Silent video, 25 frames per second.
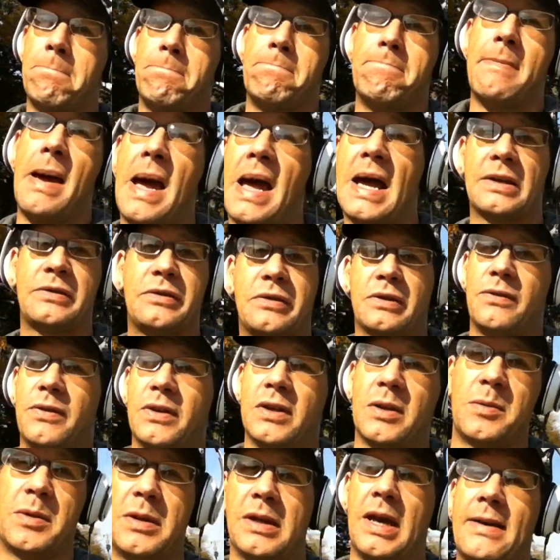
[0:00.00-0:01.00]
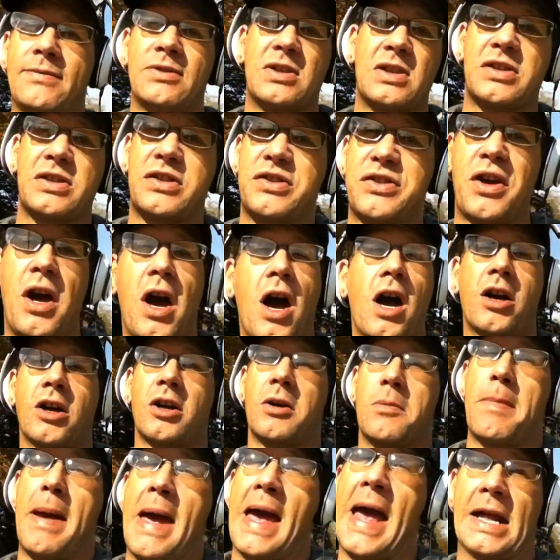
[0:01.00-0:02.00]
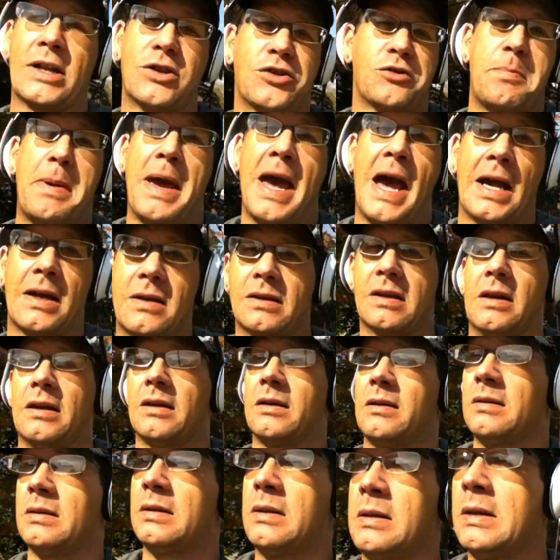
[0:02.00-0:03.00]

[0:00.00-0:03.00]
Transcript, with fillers: massive. You could have a soccer match back there.